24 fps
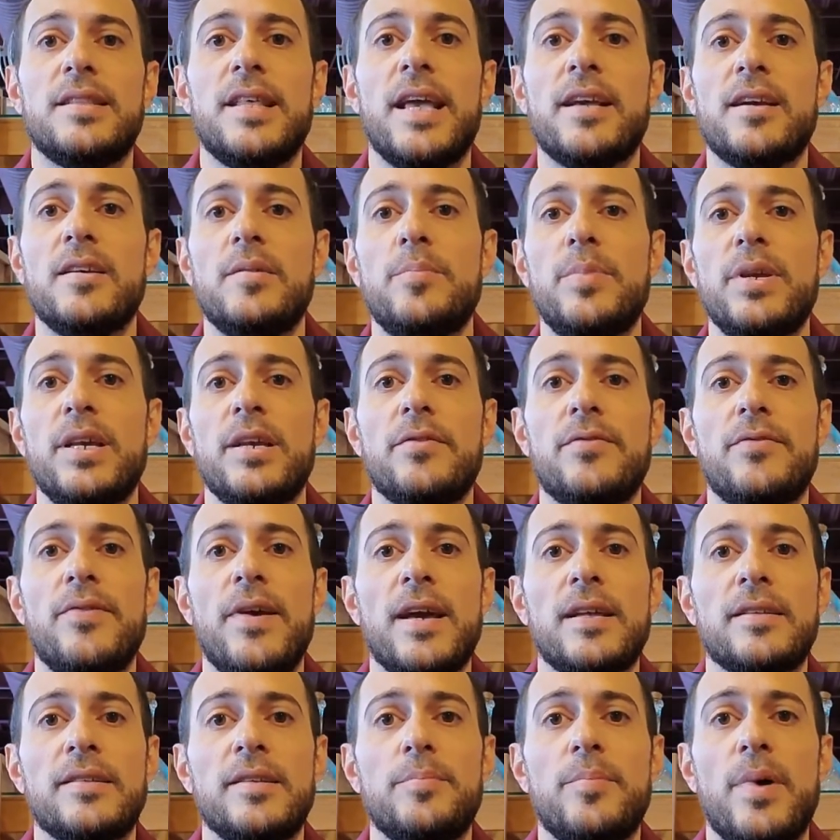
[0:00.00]
they could be
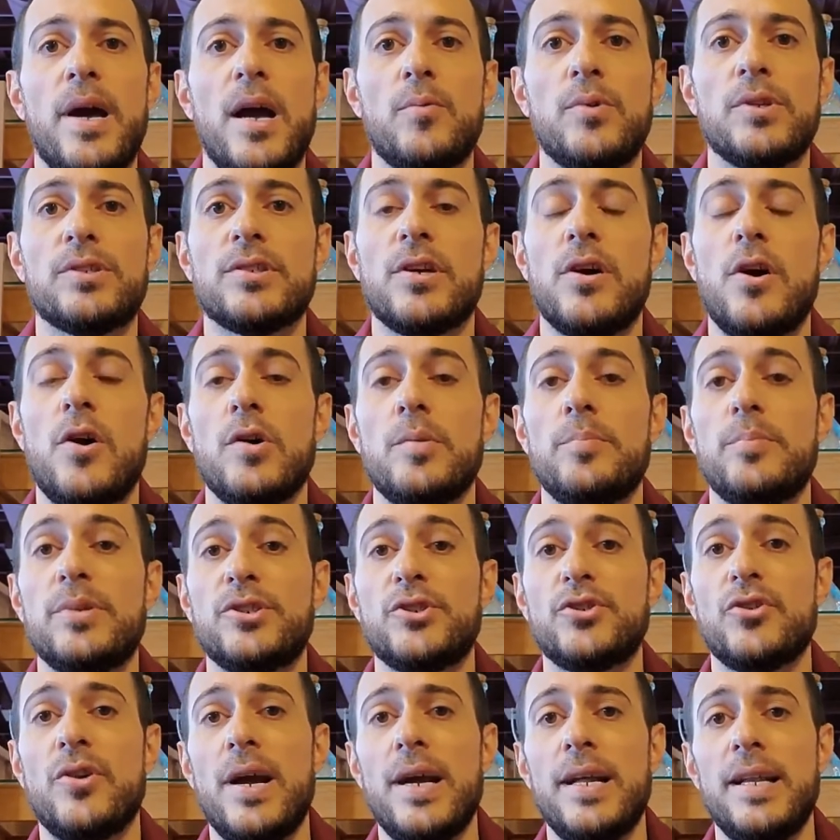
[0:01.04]
affected by what's called
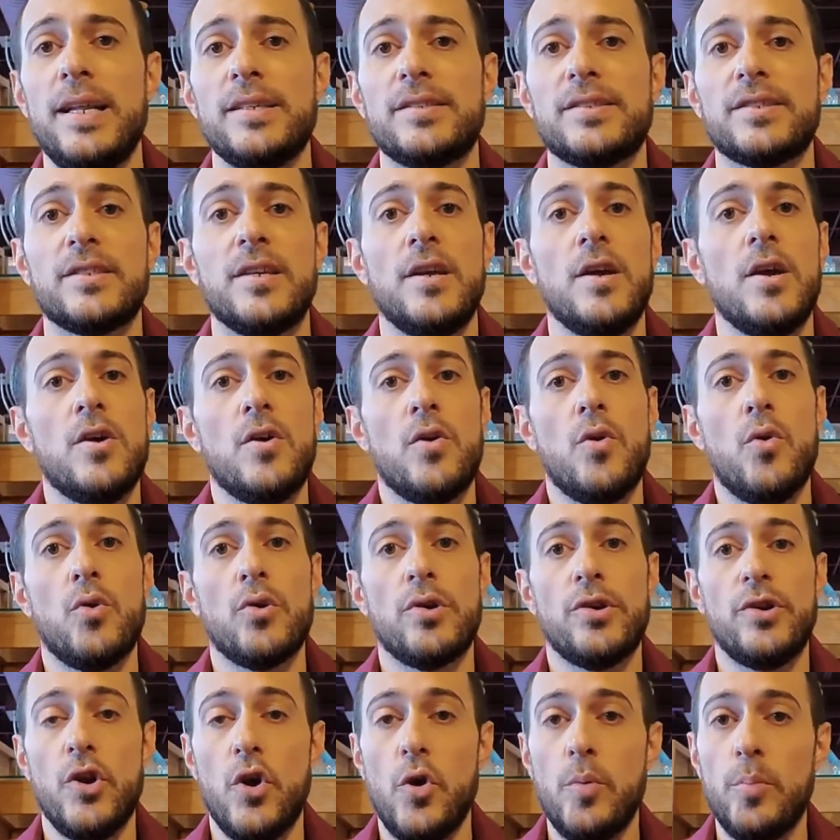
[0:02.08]
botrytis
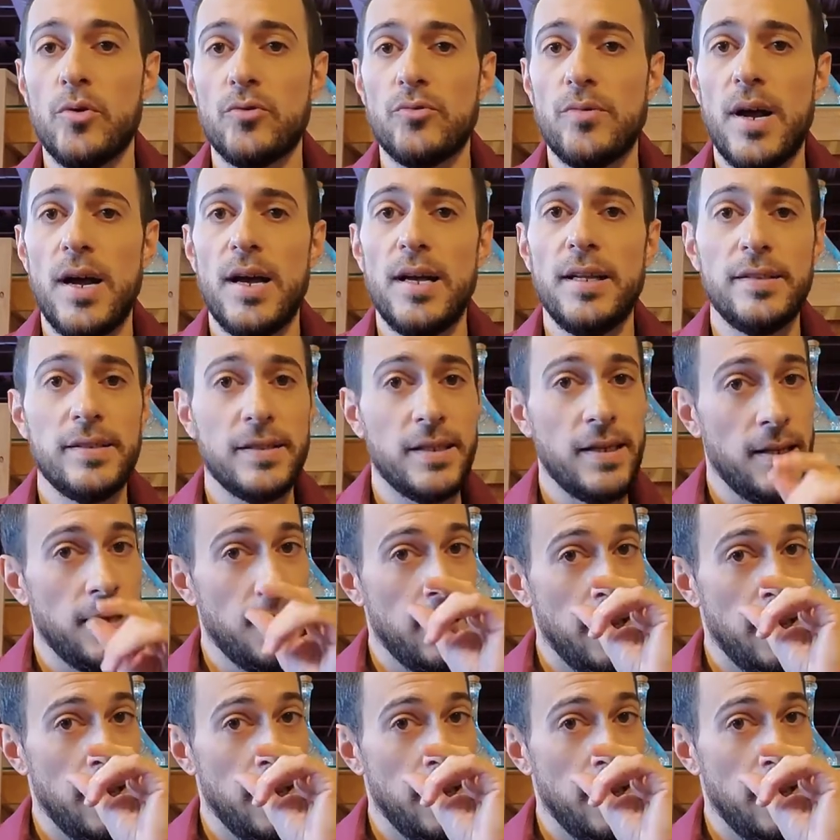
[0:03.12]
or noble rot.